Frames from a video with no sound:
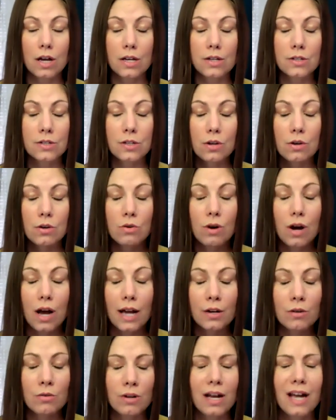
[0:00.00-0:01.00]
So I
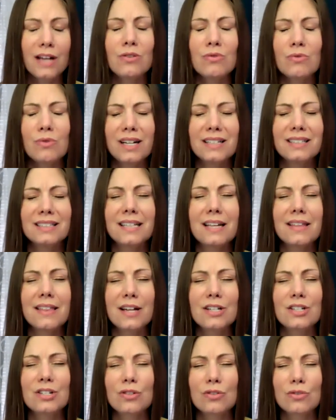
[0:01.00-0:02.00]
don't want to say
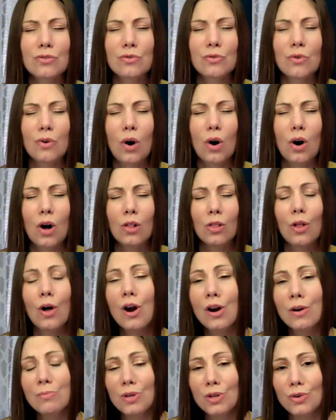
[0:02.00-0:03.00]
that to
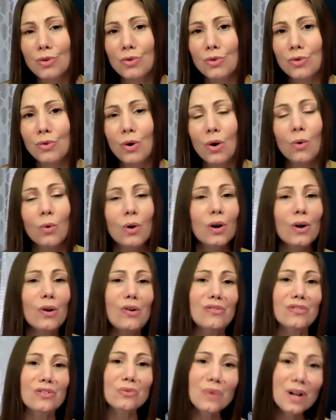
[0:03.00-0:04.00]
alarm you or
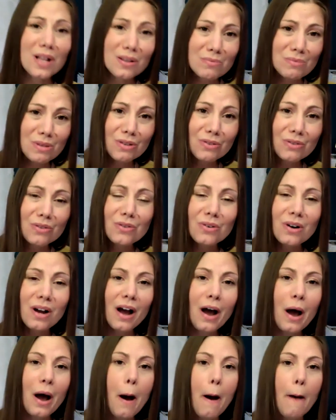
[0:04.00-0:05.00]
overwhelm you,
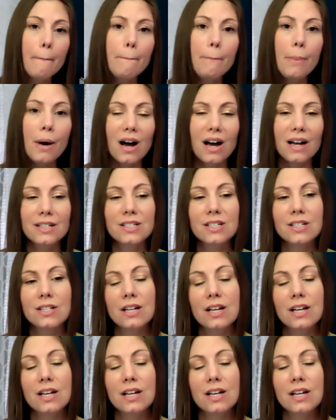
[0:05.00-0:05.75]
but